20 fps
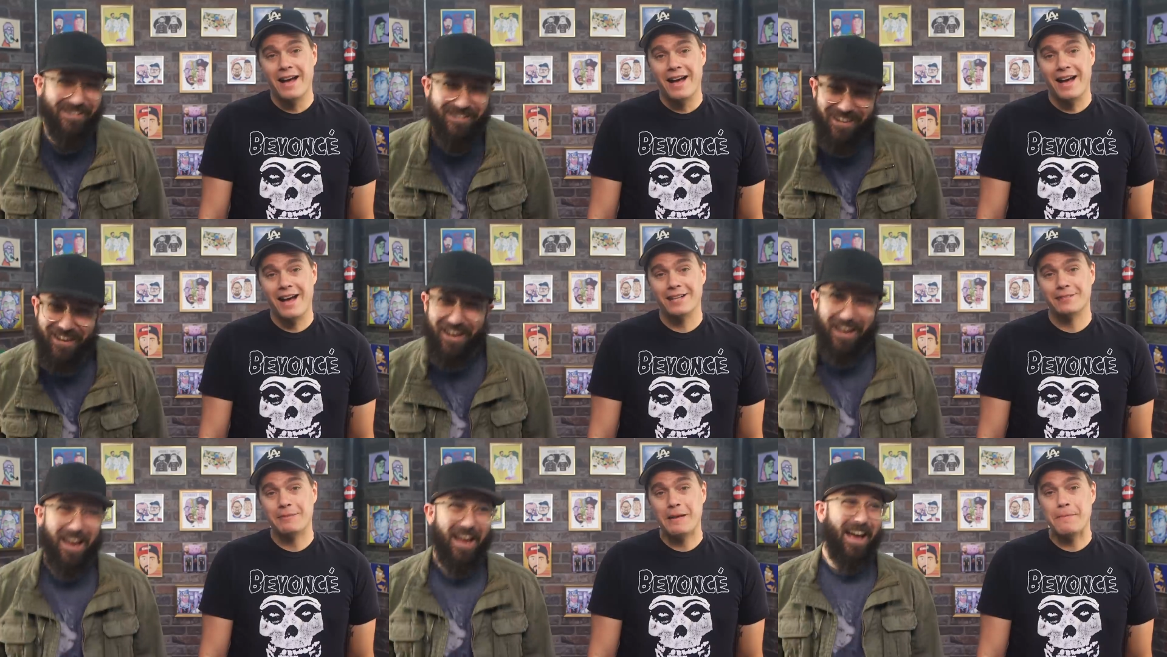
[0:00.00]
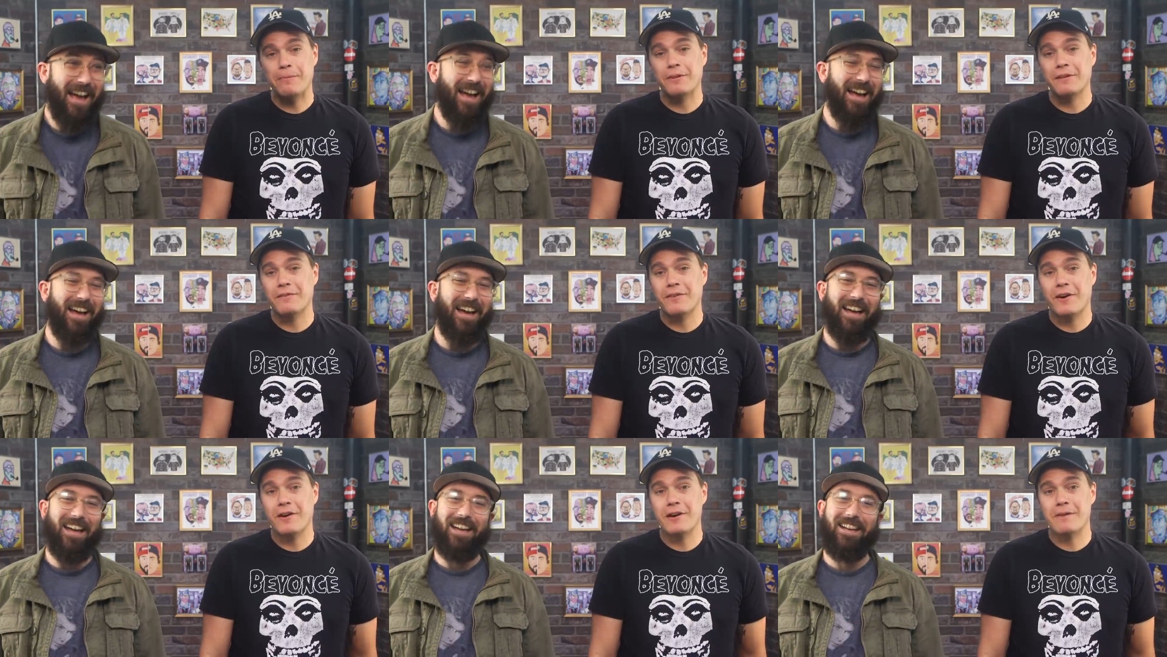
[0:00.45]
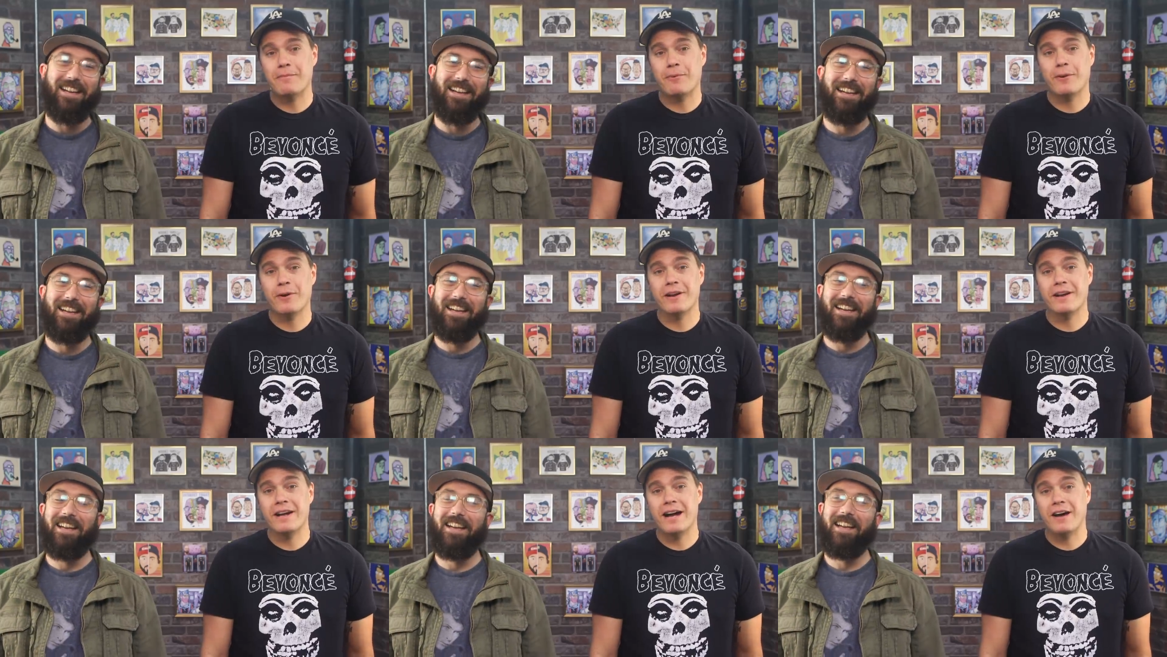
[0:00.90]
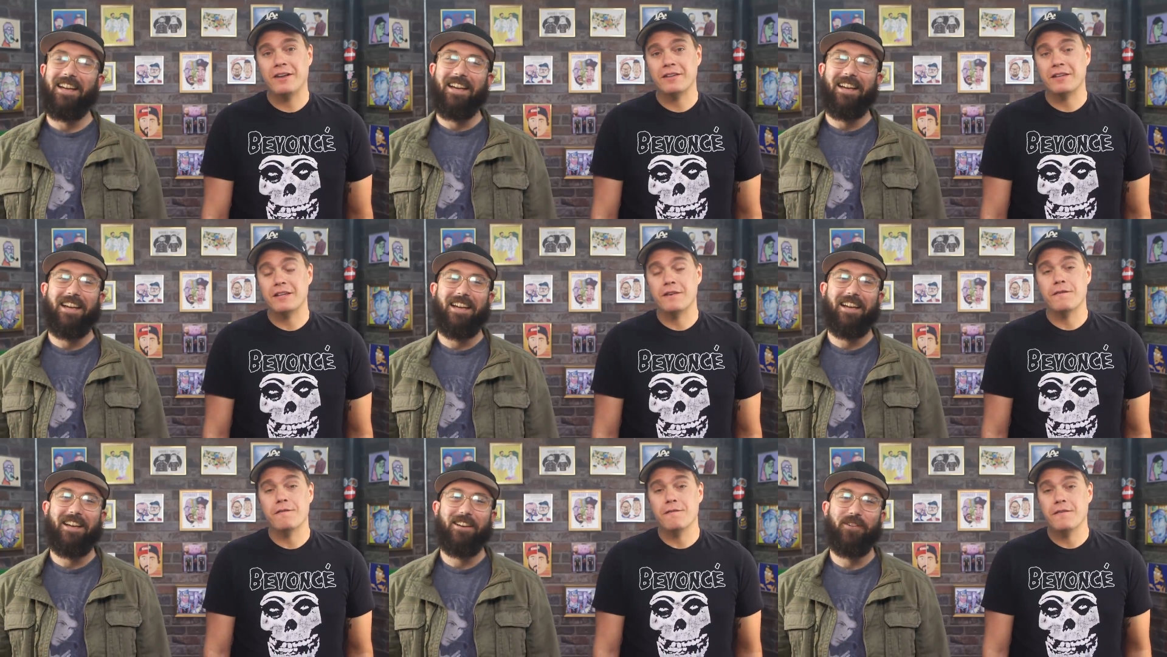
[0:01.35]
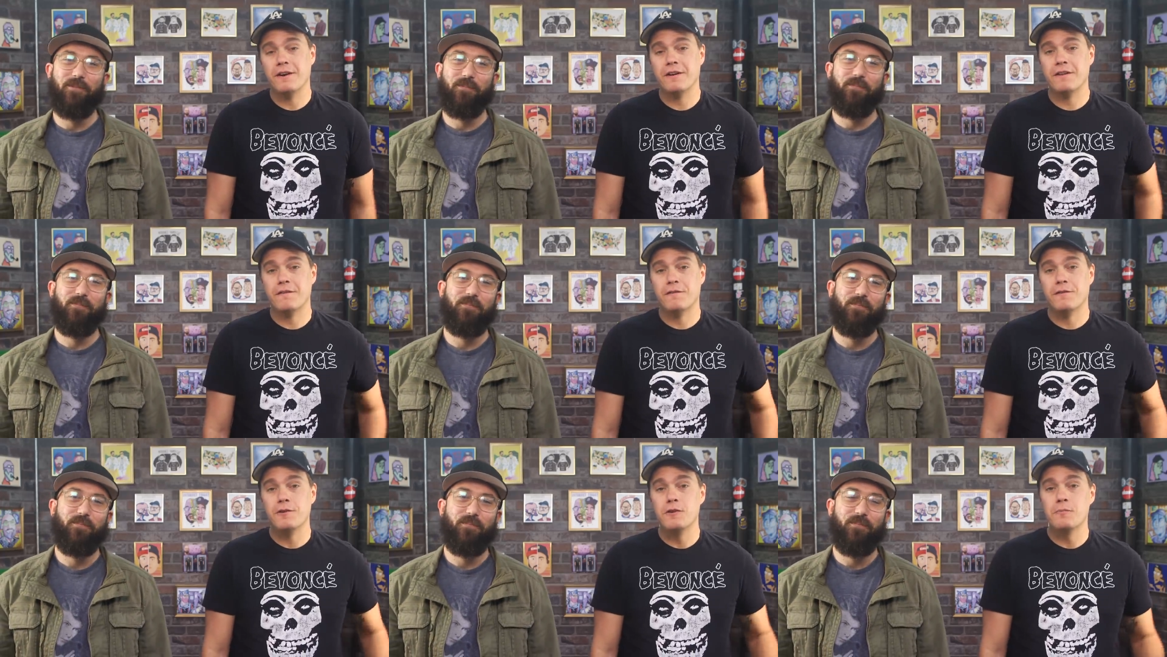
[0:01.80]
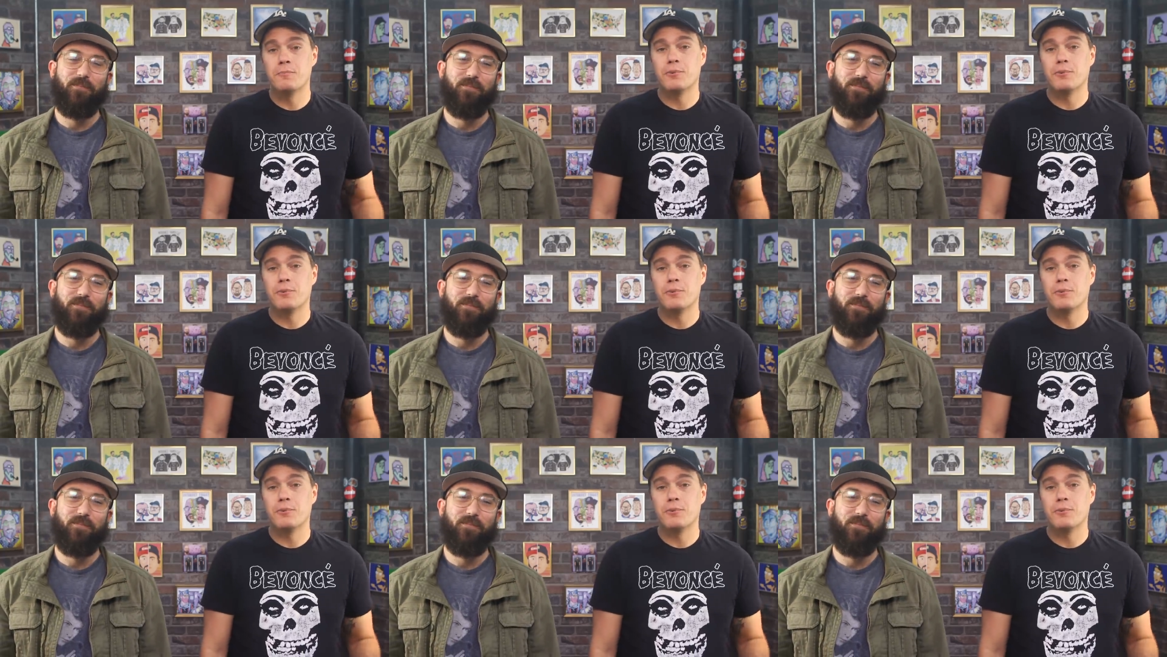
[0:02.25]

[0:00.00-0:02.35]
Speaker 1: as people have already pointed out, the very few